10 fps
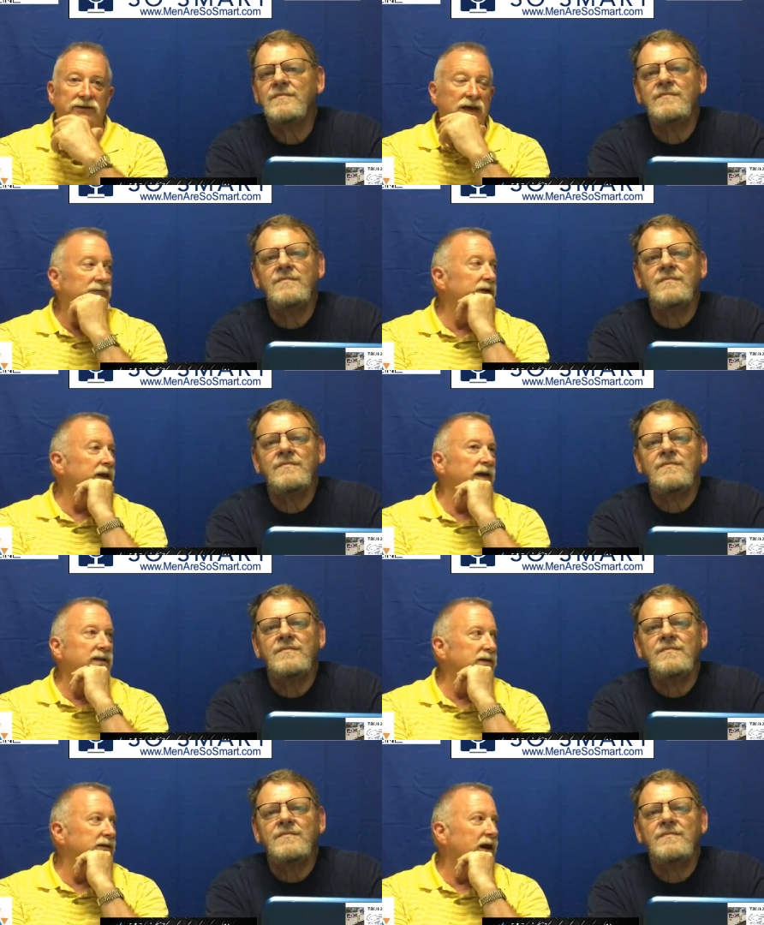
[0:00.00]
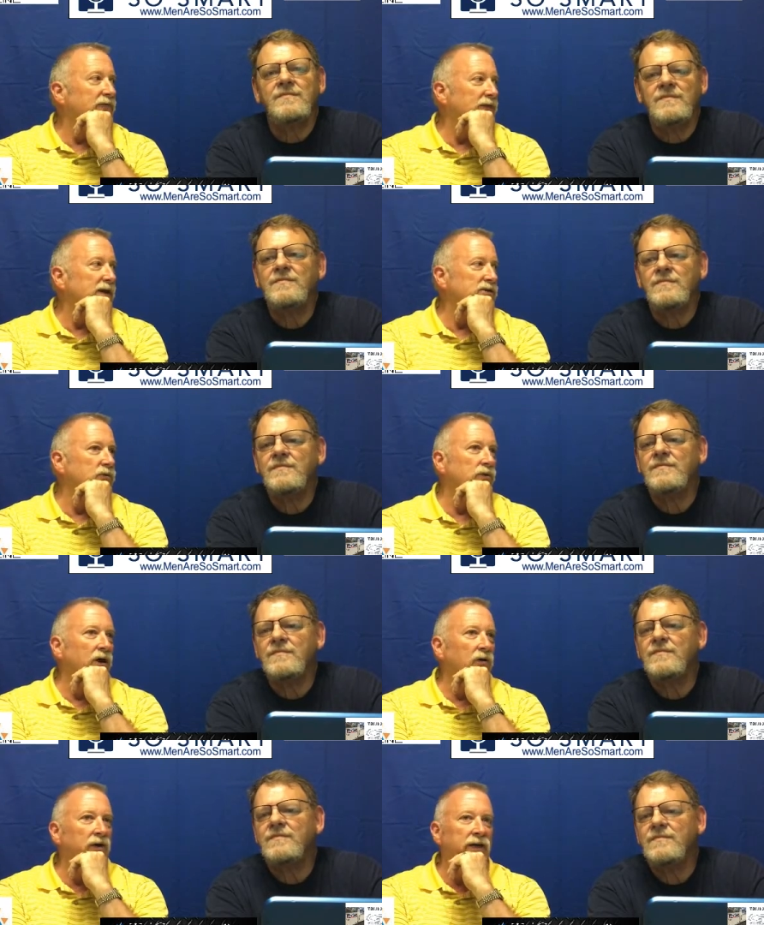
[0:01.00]
Speaker 1: "Do you have any idea how fast you were
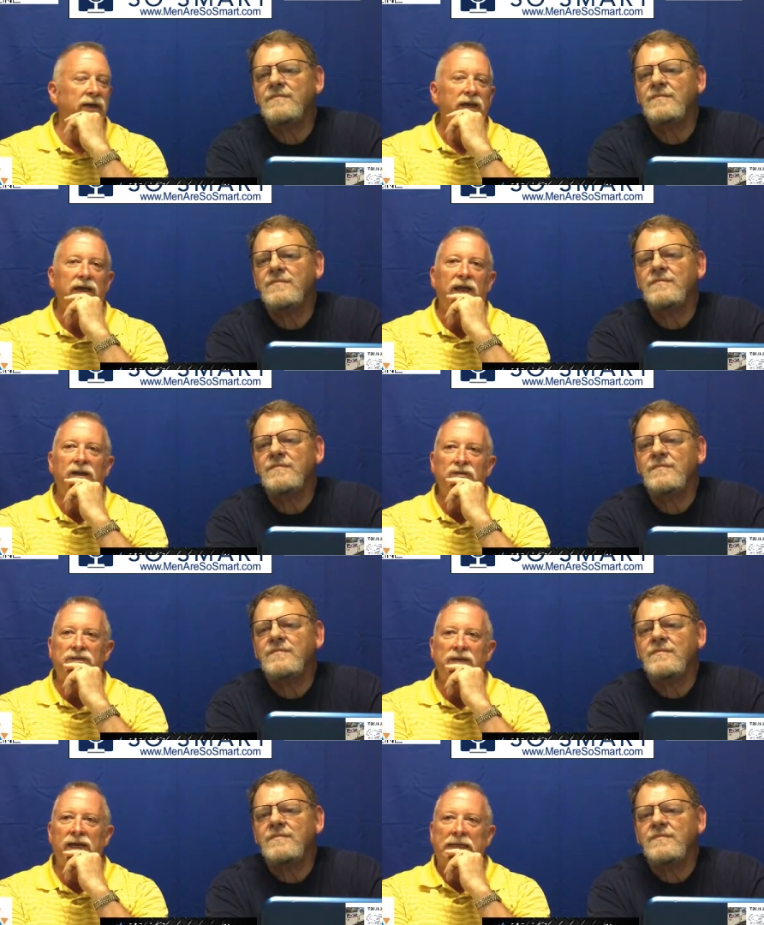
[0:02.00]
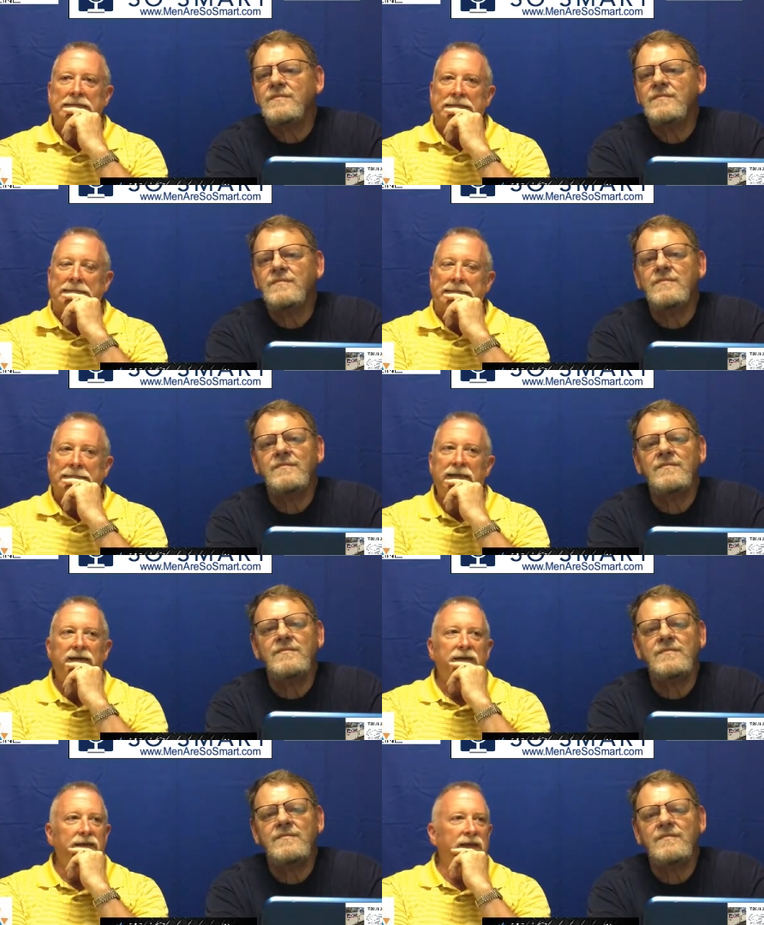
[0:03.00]
going?" and you say,
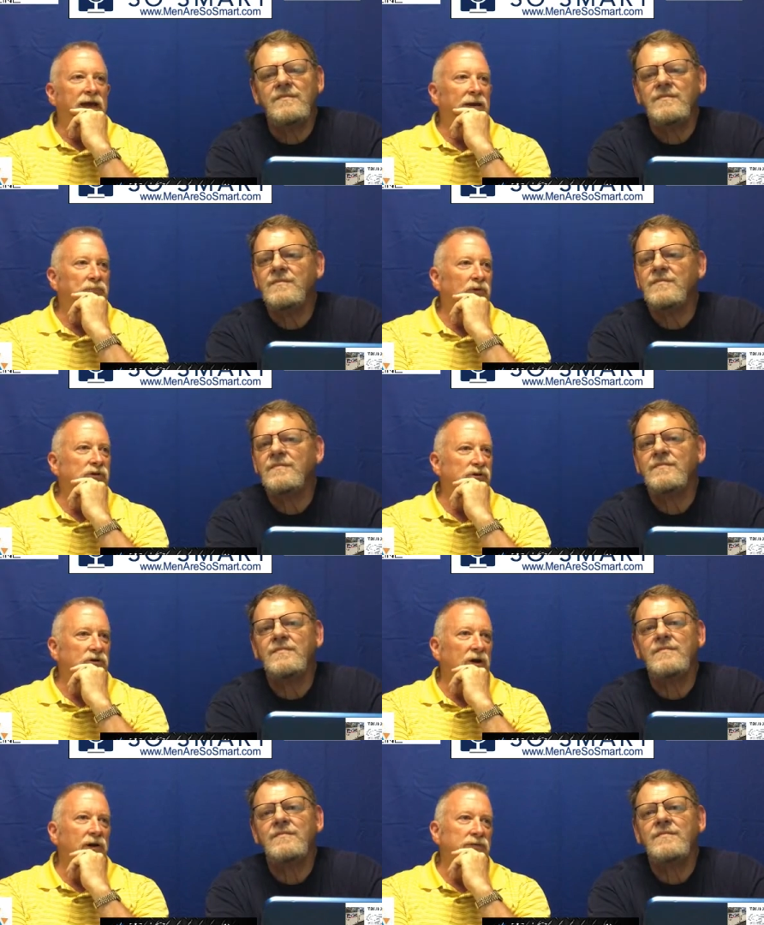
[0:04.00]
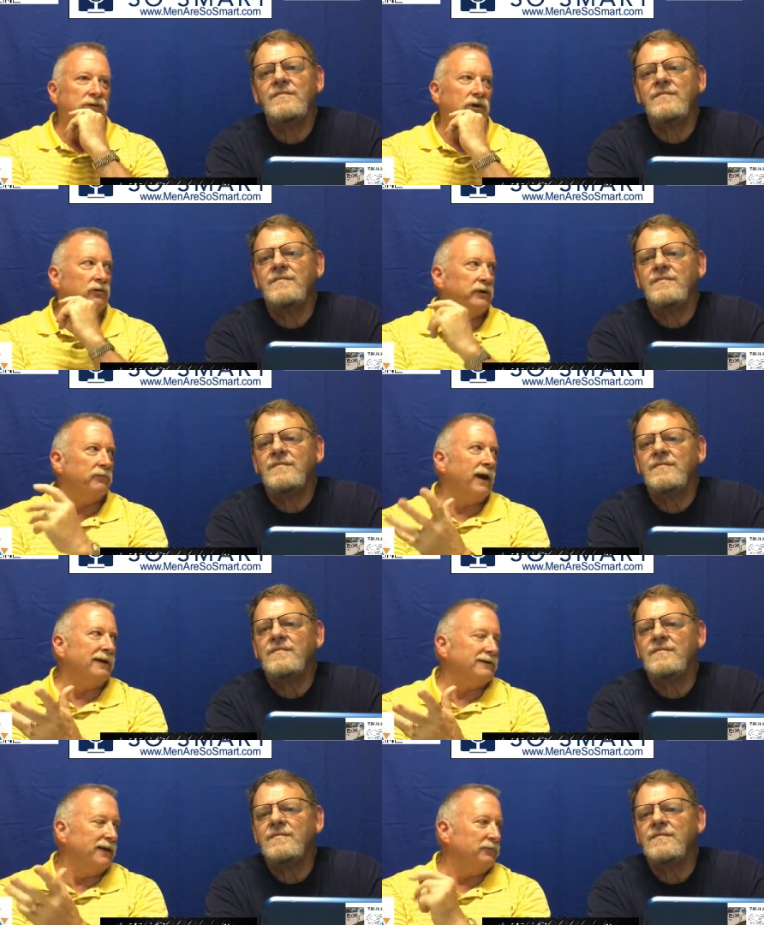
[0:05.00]
"Yeah, I'm pretty sure I was going
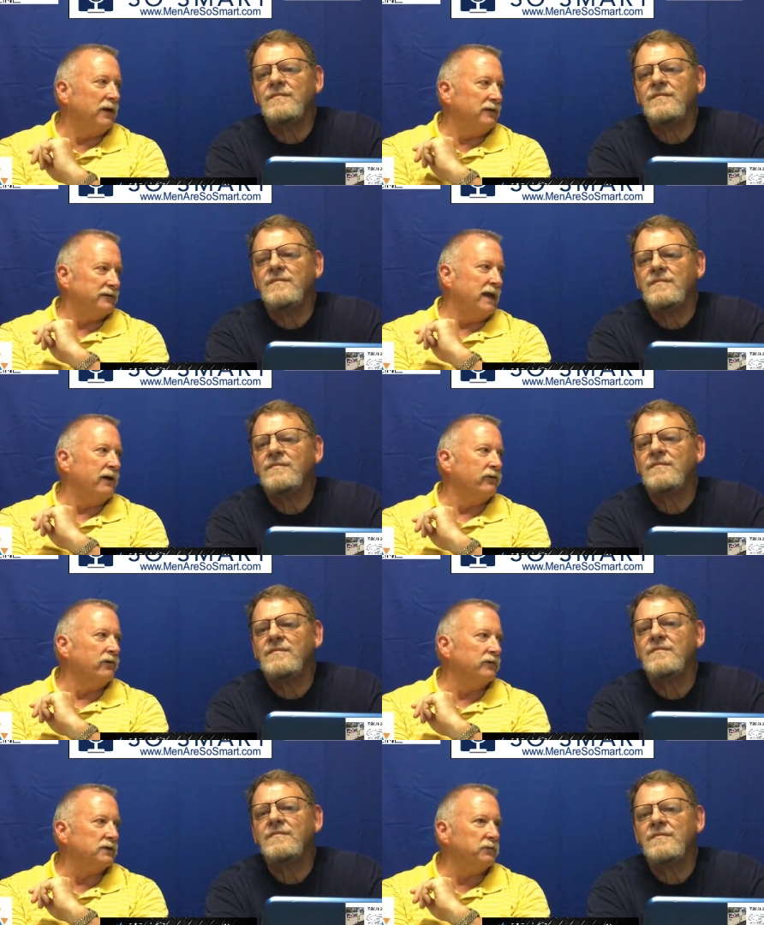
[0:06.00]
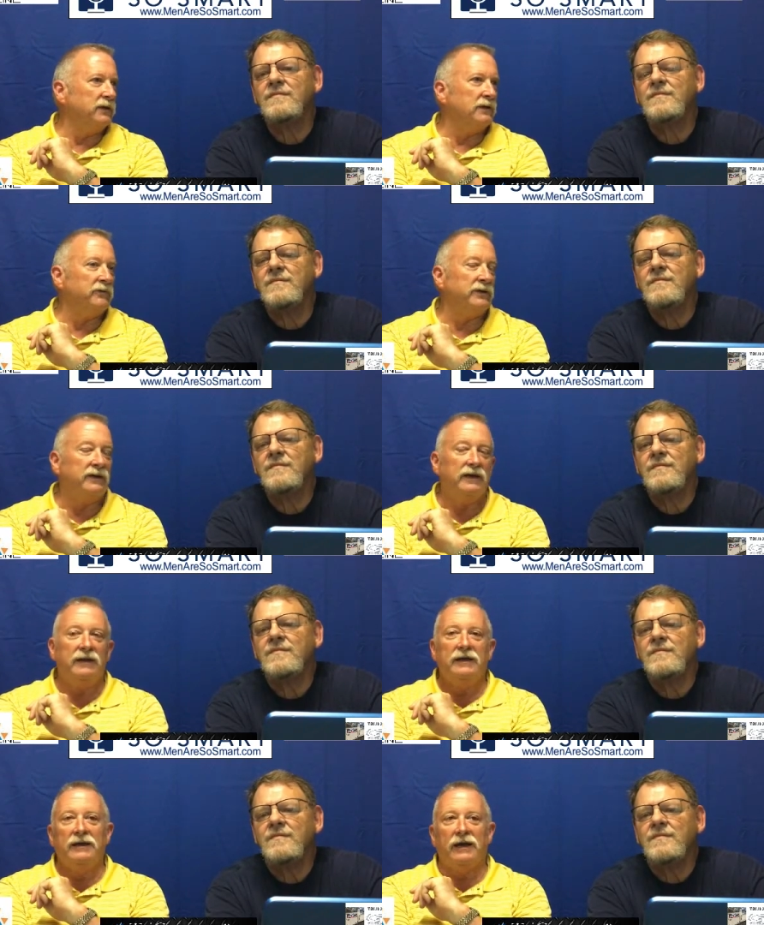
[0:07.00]
about 10 miles an hour over the speed limit,"
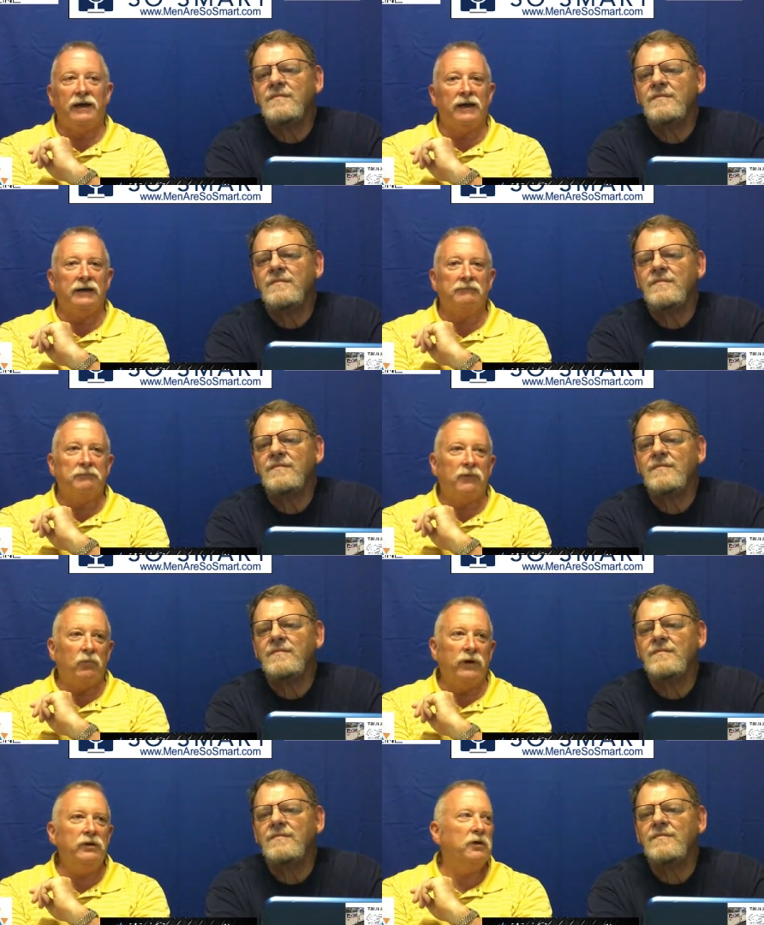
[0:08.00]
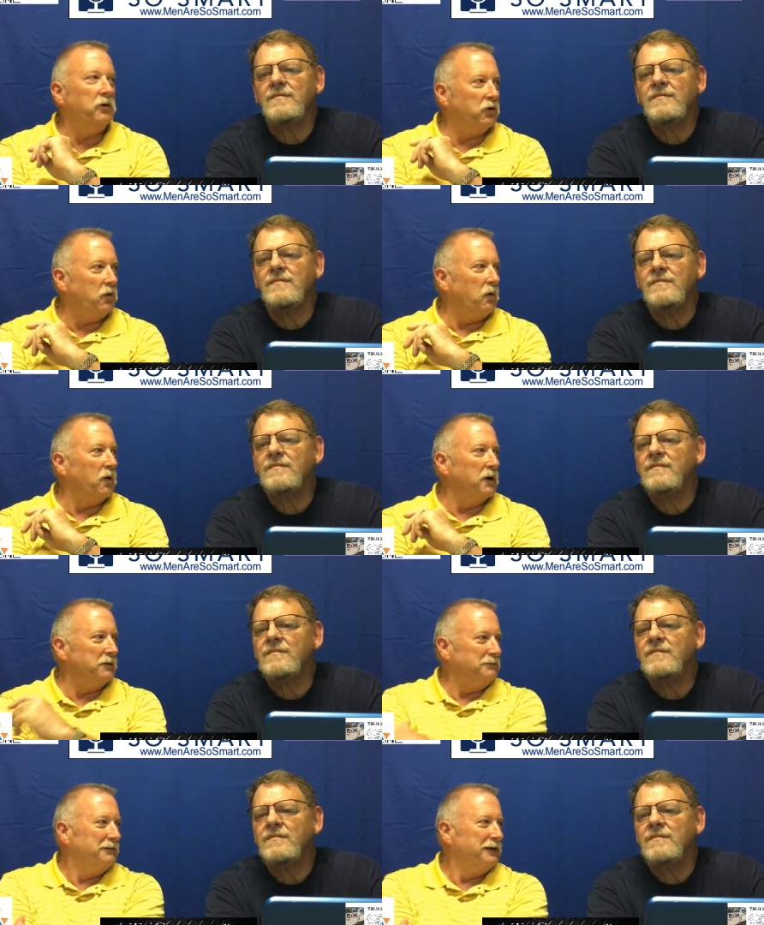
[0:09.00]
uh, when you go to
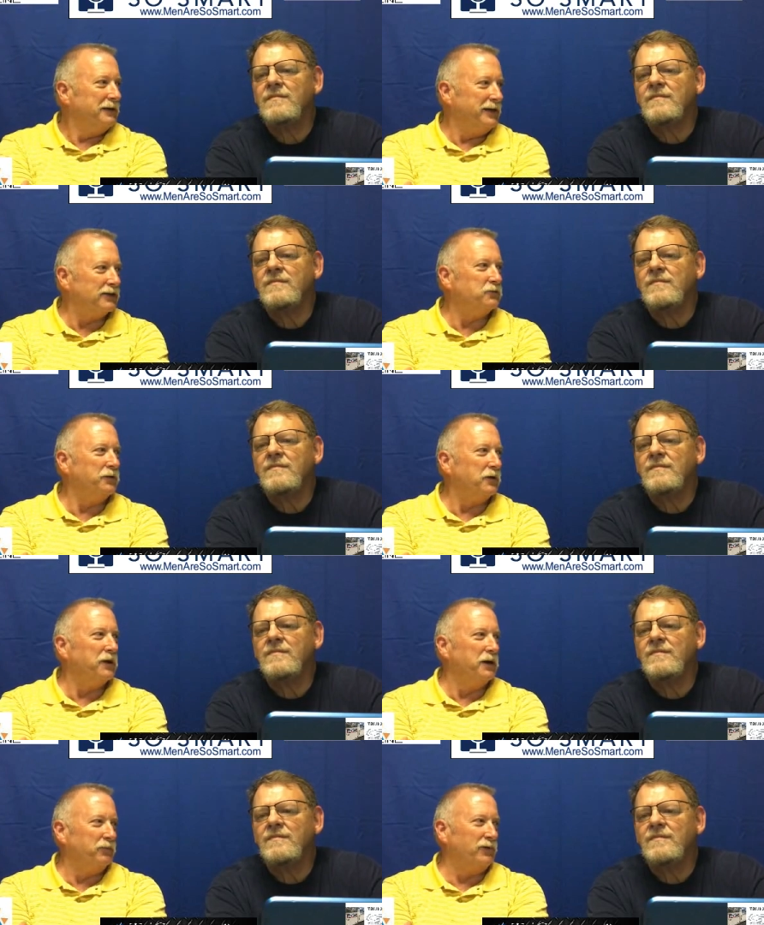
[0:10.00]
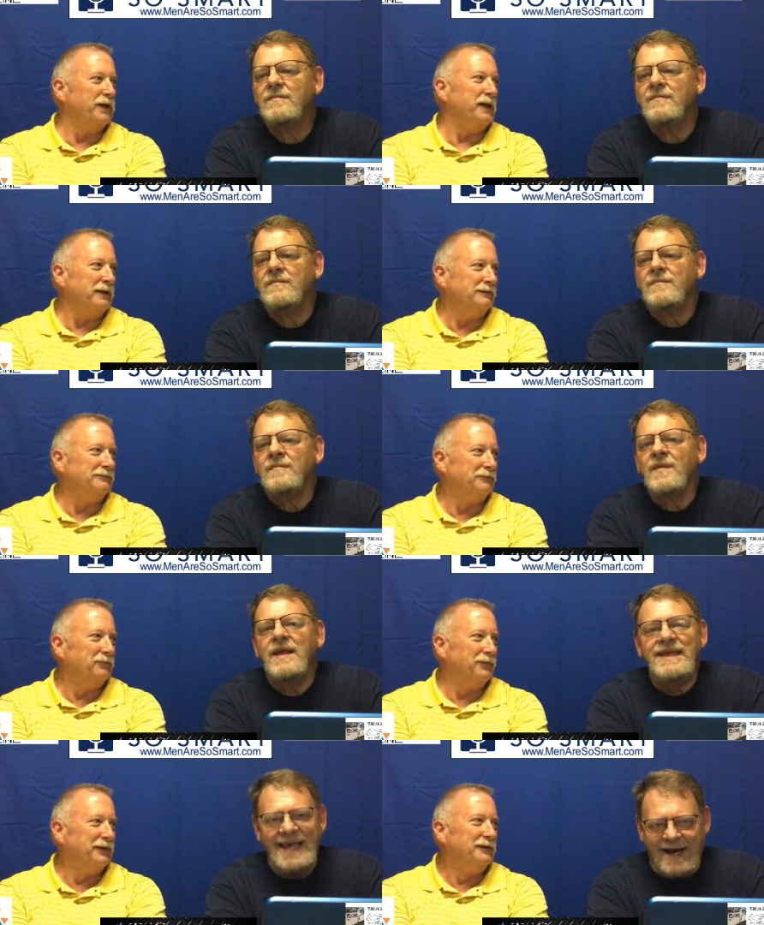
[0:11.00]
court, guess what they're going to play?
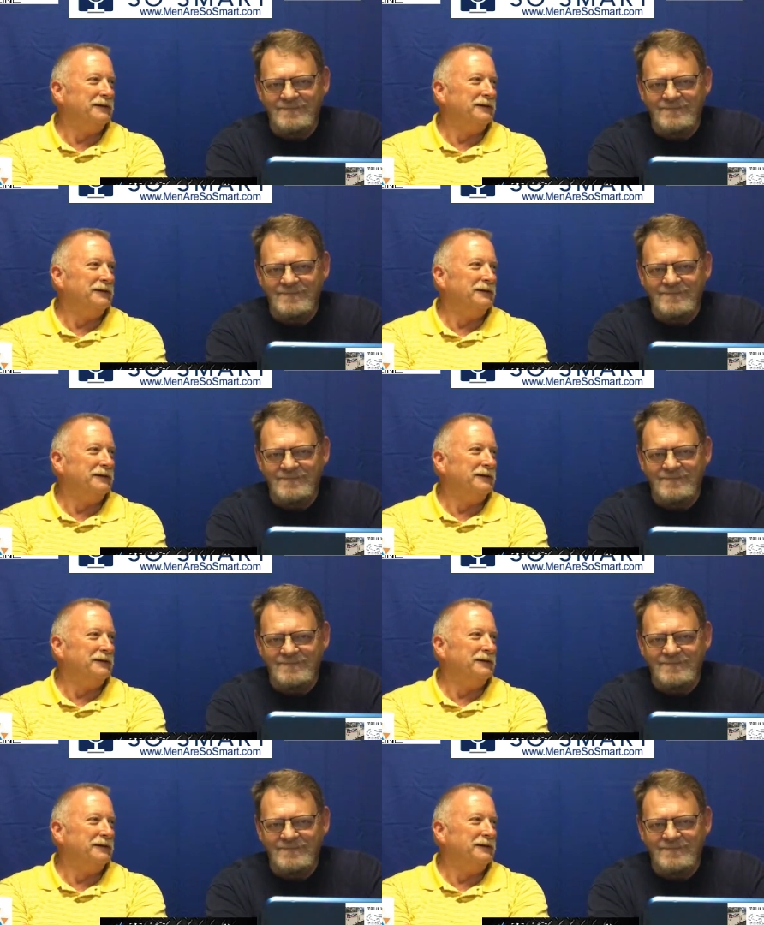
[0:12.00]
Yeah.